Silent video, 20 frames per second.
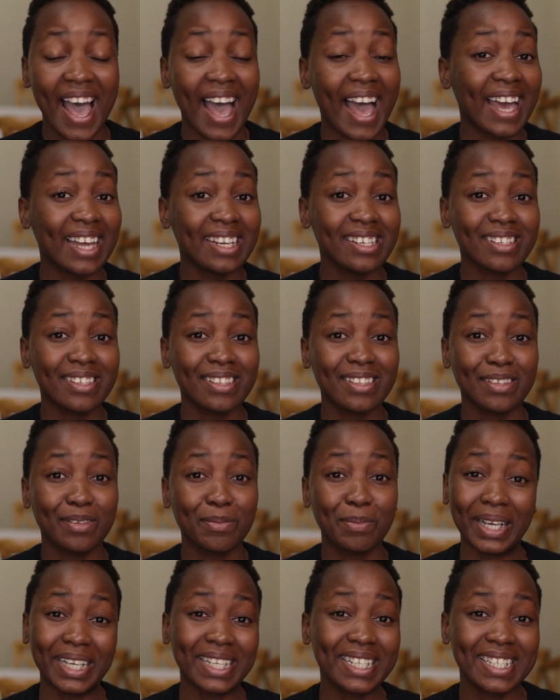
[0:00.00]
And
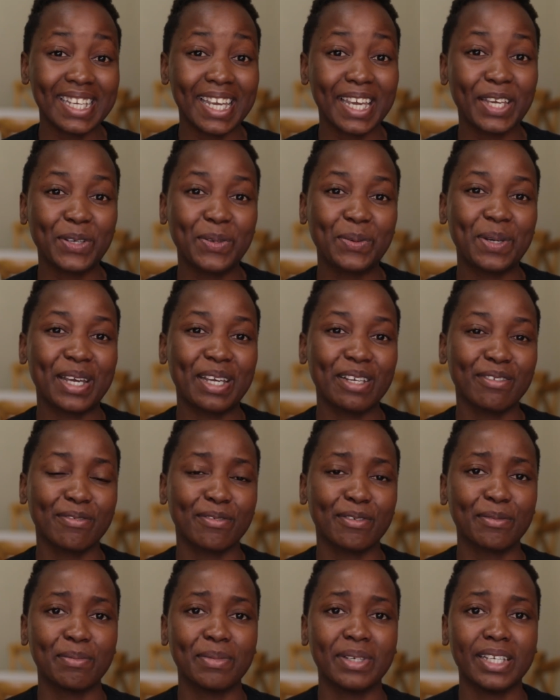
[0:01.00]
the biggest takeaway
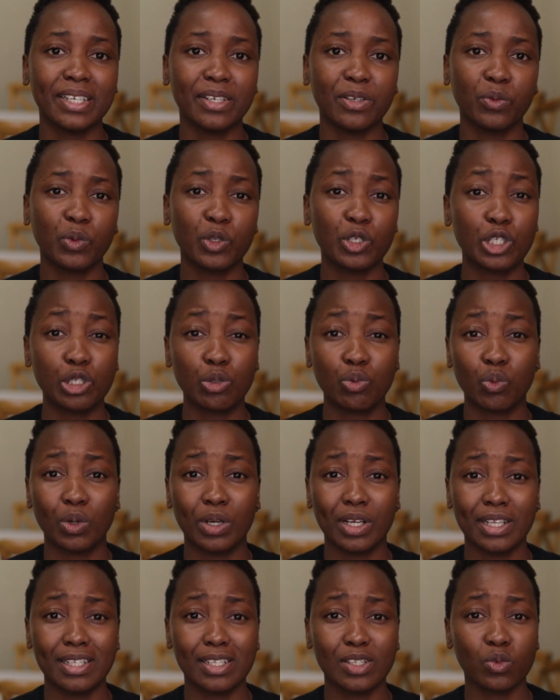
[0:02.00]
for me, which
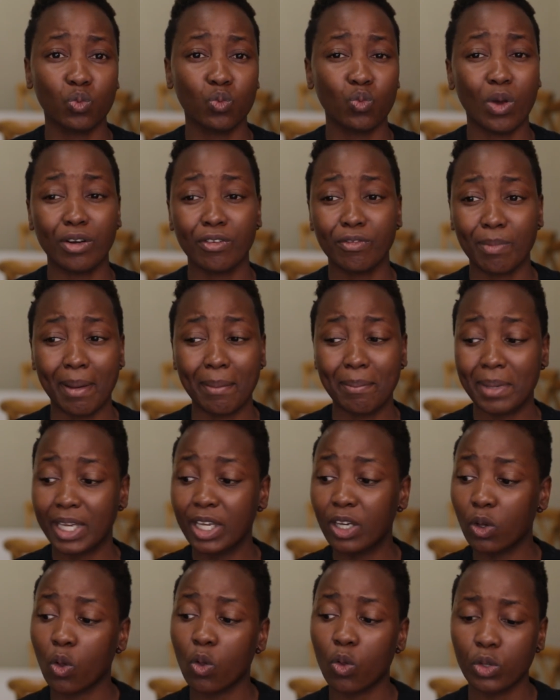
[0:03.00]
was one of my
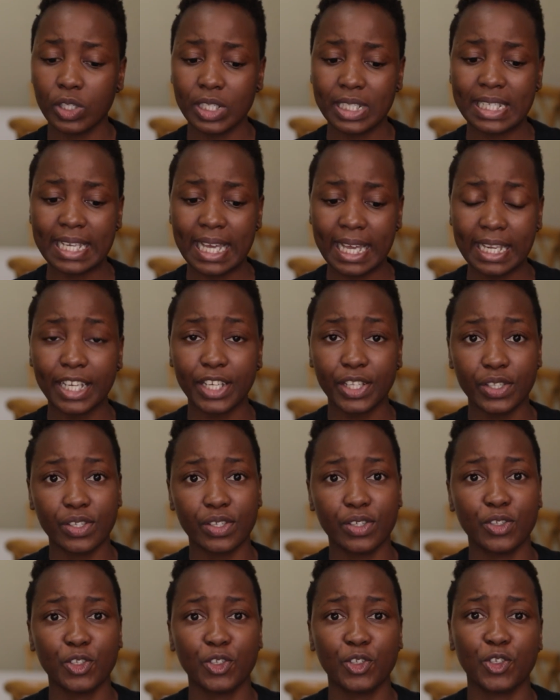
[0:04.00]
big goals getting
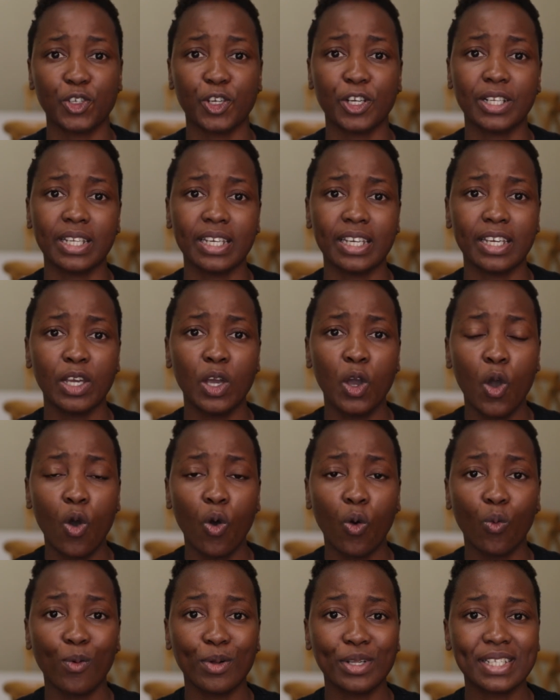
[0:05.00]
into this journey,
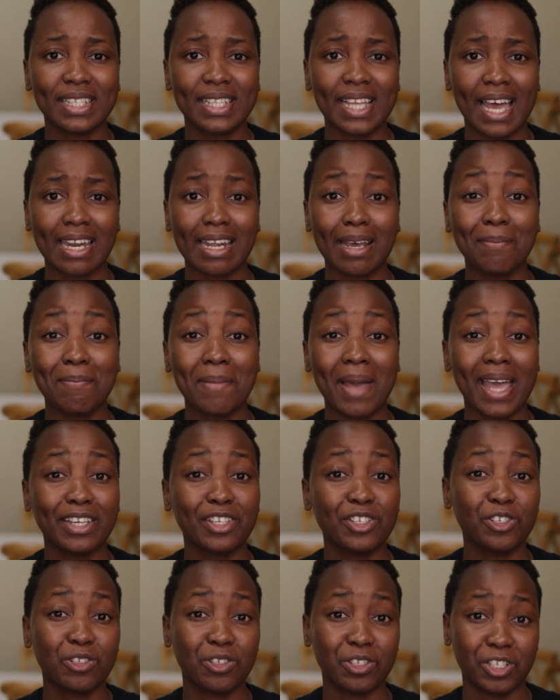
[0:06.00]
was that I
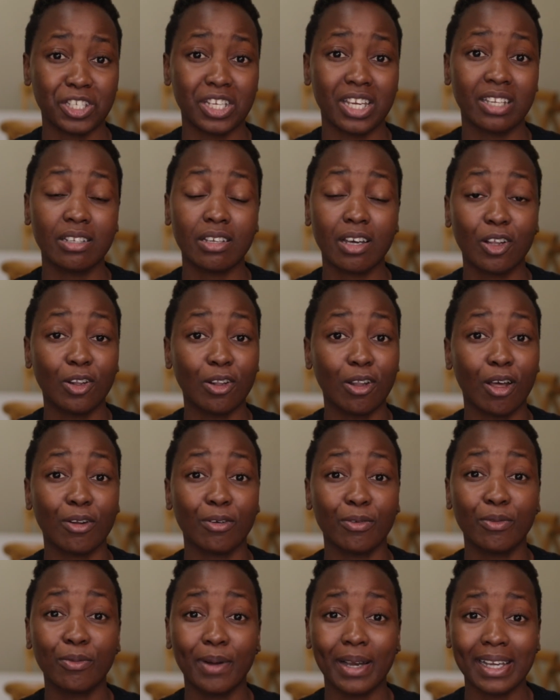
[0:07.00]
managed to shed a lot
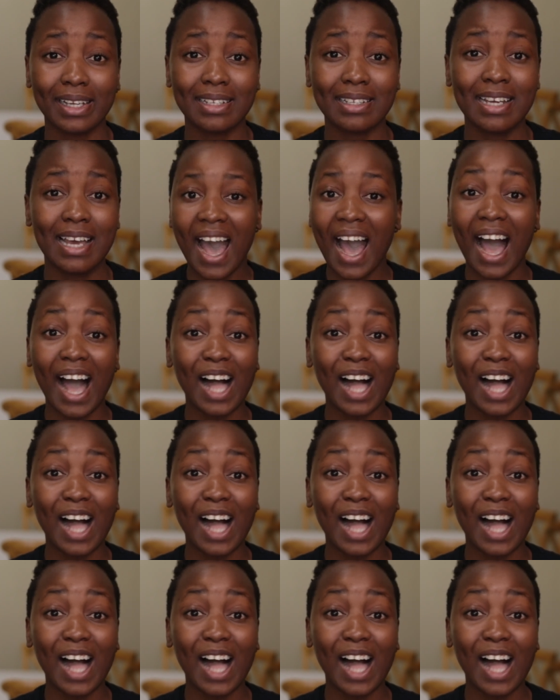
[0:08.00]
of weight.